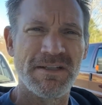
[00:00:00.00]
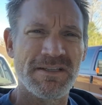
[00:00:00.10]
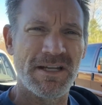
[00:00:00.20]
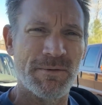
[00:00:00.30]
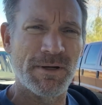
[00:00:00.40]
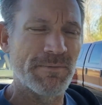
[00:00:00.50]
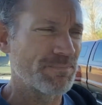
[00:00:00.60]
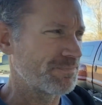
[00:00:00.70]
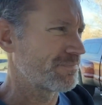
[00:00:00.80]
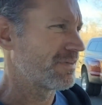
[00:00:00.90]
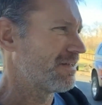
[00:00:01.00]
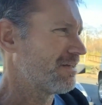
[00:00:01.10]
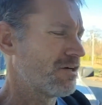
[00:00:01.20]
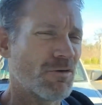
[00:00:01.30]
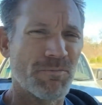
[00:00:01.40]
Anyway,
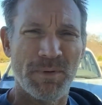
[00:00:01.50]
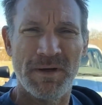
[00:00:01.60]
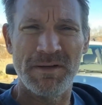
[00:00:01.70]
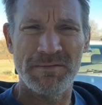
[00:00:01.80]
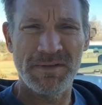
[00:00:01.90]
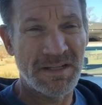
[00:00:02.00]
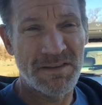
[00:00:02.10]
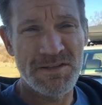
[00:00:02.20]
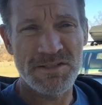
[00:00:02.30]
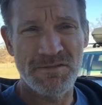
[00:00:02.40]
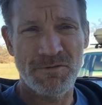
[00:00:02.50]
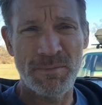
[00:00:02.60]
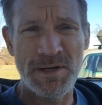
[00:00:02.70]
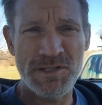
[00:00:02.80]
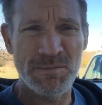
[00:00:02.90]
hope any of this
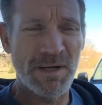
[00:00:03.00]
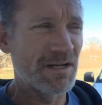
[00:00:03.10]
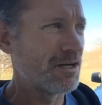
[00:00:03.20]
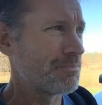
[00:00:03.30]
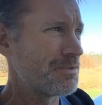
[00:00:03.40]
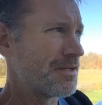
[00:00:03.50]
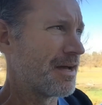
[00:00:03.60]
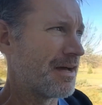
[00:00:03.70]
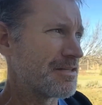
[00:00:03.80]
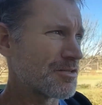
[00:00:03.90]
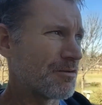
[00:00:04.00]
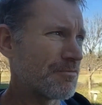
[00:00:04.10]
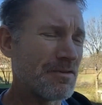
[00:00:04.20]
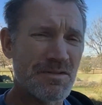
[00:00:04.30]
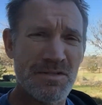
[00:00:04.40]
information might have helped you guys, or
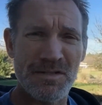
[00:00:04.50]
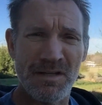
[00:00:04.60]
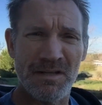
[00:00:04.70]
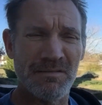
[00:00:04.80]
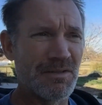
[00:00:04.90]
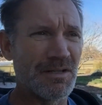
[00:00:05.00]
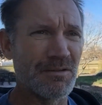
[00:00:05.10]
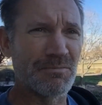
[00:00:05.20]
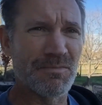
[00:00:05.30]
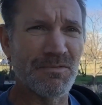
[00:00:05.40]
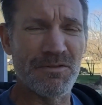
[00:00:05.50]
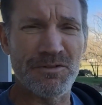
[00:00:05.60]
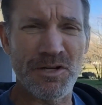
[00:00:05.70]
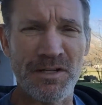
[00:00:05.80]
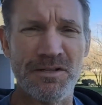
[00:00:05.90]
if it's if you're
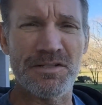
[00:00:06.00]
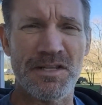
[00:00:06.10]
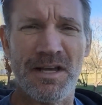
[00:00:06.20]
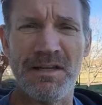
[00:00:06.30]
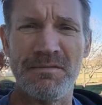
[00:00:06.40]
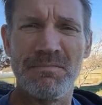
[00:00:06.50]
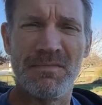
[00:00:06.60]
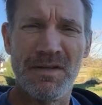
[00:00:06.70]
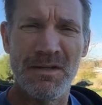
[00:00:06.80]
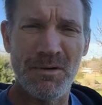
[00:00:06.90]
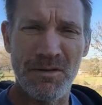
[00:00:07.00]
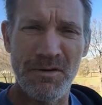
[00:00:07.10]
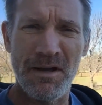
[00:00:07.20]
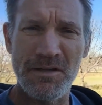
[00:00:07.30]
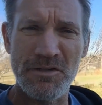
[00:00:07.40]
trying to decide whether or
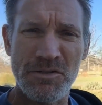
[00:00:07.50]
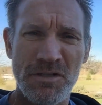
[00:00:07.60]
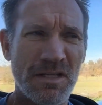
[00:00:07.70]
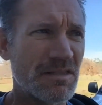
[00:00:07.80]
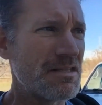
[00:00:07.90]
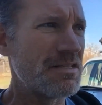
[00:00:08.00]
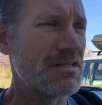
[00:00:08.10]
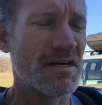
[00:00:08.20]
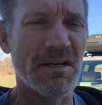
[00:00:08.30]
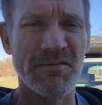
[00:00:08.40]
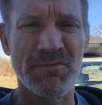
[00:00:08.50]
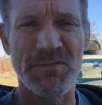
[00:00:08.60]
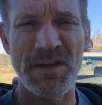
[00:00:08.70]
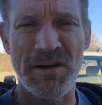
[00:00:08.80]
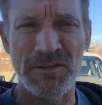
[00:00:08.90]
not you should get the
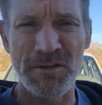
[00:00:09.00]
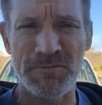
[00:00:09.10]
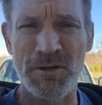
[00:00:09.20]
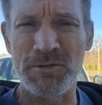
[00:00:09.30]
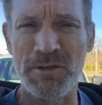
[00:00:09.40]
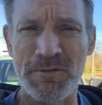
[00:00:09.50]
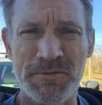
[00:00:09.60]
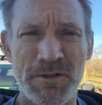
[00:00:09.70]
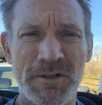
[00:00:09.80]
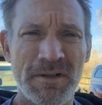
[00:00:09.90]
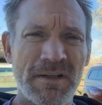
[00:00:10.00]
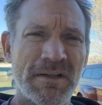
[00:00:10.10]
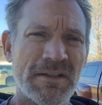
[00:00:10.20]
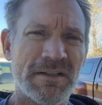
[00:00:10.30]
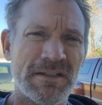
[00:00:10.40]
Airlift LoadLifter.
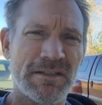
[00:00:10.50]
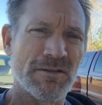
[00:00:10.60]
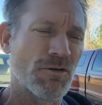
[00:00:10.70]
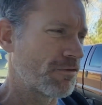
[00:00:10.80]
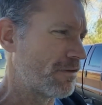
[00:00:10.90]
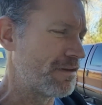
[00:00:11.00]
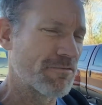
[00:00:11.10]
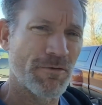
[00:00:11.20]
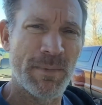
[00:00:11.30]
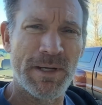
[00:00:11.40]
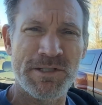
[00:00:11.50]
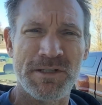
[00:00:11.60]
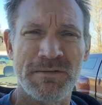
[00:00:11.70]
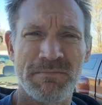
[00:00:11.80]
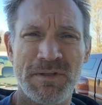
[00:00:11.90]
Hopefully the
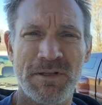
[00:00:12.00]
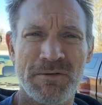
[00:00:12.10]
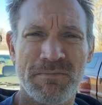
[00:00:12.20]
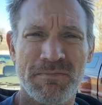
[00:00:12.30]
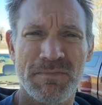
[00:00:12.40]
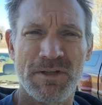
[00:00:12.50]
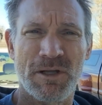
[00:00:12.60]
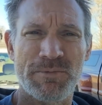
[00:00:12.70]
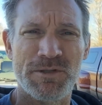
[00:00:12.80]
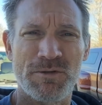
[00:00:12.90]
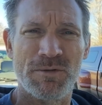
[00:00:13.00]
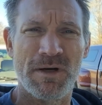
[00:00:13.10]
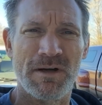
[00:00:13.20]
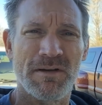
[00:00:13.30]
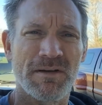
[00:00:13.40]
information helps
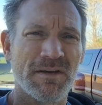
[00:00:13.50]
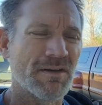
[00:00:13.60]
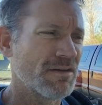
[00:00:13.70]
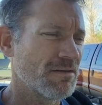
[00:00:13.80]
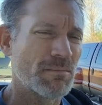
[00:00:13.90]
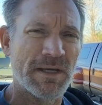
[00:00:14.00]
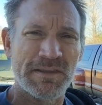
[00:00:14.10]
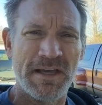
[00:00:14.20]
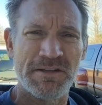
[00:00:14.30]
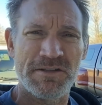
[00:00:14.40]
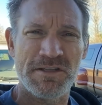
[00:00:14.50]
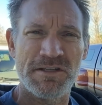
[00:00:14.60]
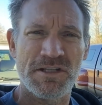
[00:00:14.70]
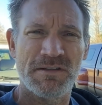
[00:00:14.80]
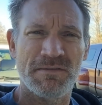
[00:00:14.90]
you make that
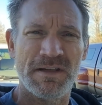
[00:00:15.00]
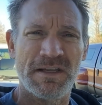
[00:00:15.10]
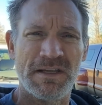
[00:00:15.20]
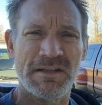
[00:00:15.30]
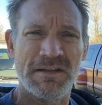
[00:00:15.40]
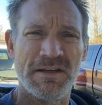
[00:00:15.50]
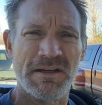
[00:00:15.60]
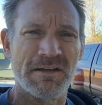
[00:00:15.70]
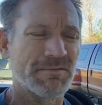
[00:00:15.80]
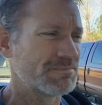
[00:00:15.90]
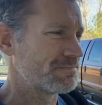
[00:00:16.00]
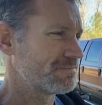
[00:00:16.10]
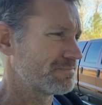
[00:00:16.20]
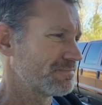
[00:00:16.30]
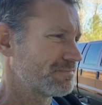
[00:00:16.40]
decision, and
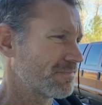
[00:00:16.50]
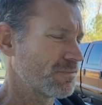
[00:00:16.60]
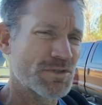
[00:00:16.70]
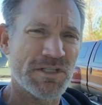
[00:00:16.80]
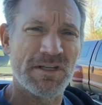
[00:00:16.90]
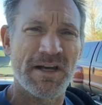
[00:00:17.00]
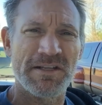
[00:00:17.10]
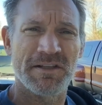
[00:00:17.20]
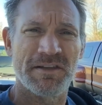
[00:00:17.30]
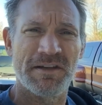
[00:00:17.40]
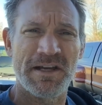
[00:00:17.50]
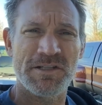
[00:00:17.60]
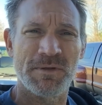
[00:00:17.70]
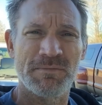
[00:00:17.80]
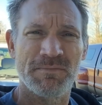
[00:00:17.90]
we'll see you guys on the next
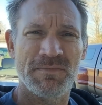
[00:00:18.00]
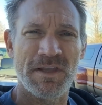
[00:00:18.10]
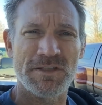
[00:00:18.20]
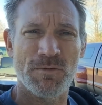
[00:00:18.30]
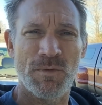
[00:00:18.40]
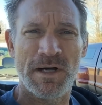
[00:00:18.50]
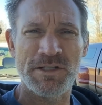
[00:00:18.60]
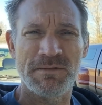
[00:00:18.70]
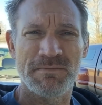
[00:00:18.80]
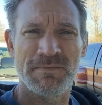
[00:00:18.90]
one. Thanks for watching.